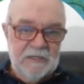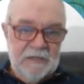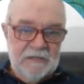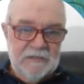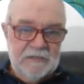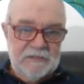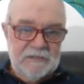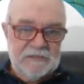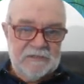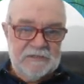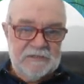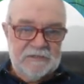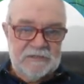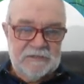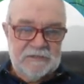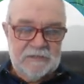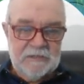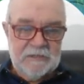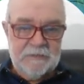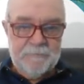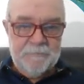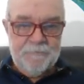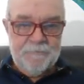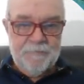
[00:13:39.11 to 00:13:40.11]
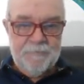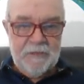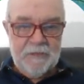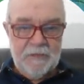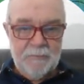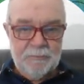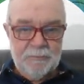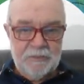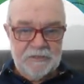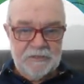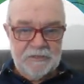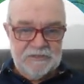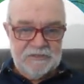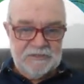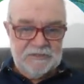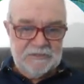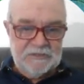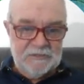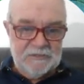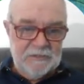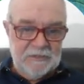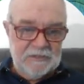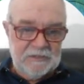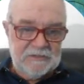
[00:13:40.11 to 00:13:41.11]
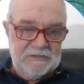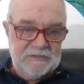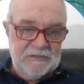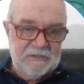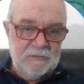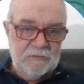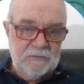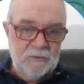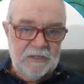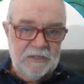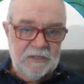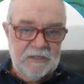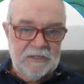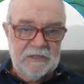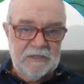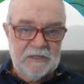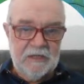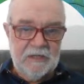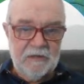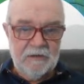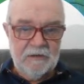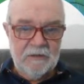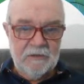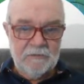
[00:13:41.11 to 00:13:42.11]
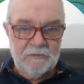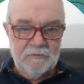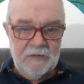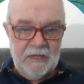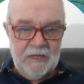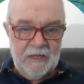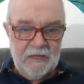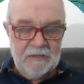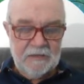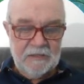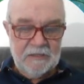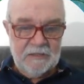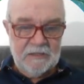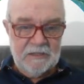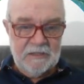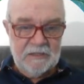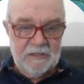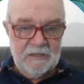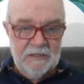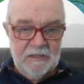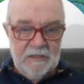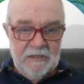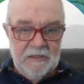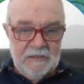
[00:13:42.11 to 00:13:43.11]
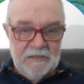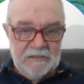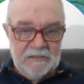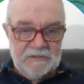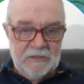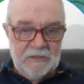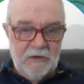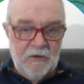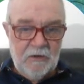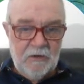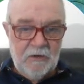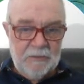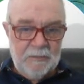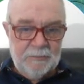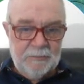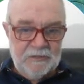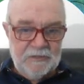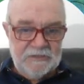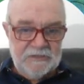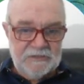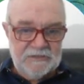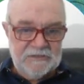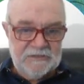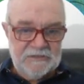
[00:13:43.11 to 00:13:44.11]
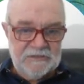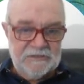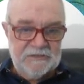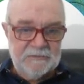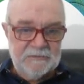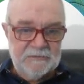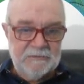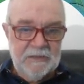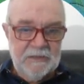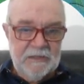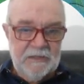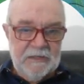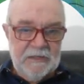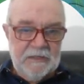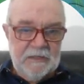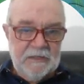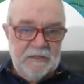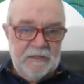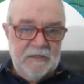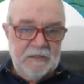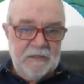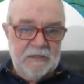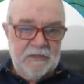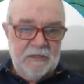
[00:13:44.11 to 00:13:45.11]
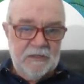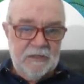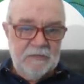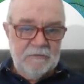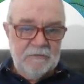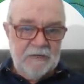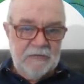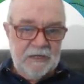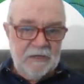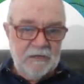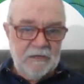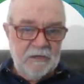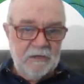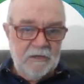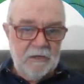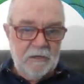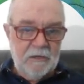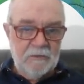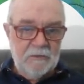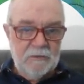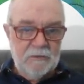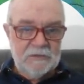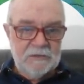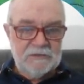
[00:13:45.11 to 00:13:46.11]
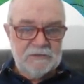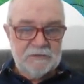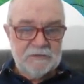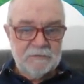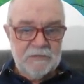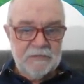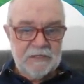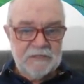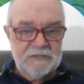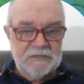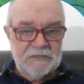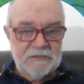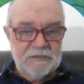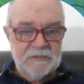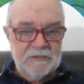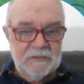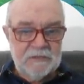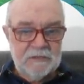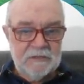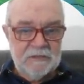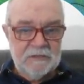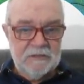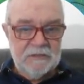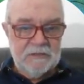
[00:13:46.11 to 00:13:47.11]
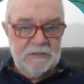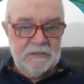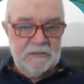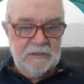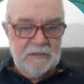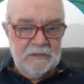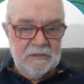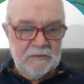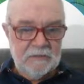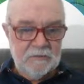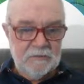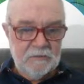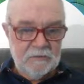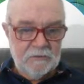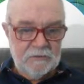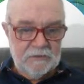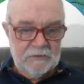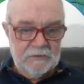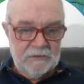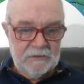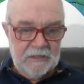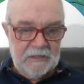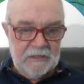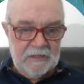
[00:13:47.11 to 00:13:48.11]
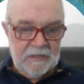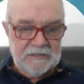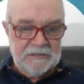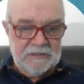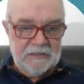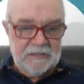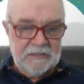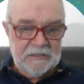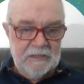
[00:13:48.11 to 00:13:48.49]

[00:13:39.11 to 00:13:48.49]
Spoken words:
This is a pressure system. You can see the wind going around here. It's a high pressure system going around in a clockwise direction in the North Atlantic.